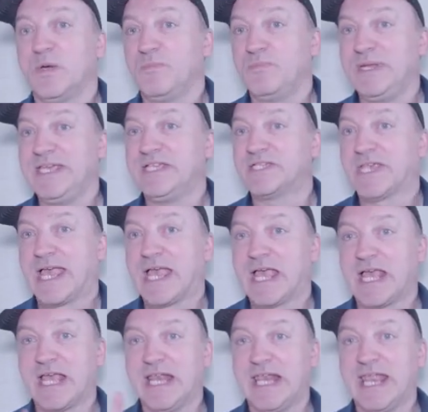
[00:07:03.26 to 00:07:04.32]
please
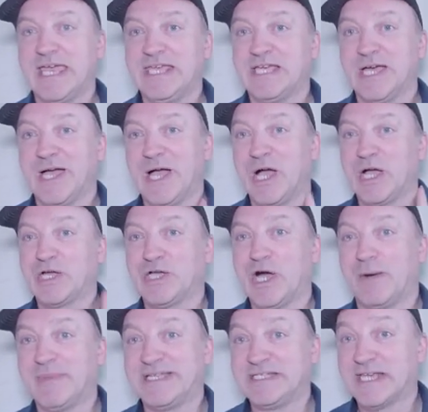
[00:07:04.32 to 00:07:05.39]
like,
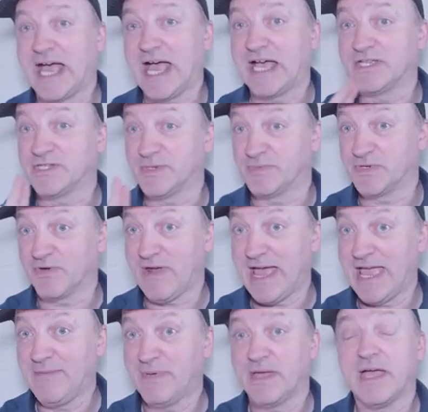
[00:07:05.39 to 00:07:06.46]
comment and
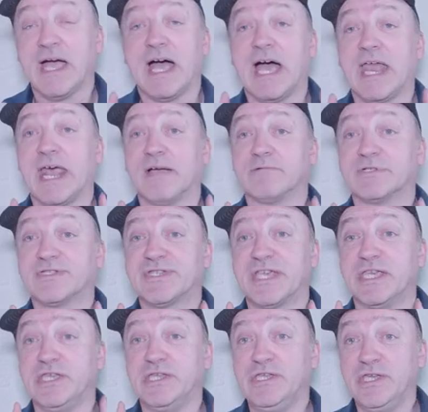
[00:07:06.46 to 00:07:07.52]
subscribe, and I will see
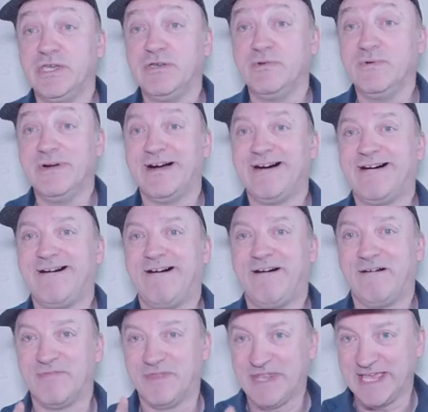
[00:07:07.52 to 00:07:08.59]
you
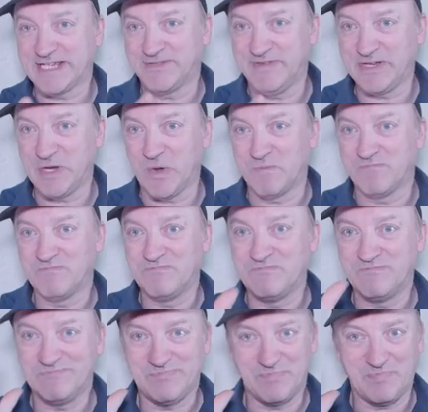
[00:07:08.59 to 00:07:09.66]
on the next video.
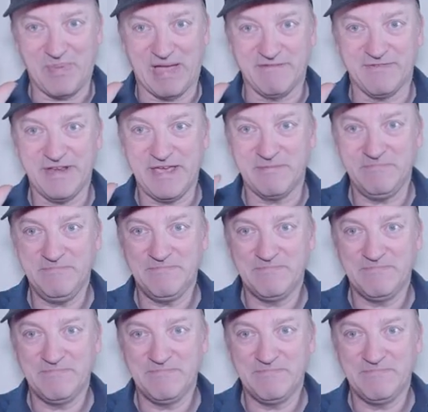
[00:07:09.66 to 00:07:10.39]
Bye for now.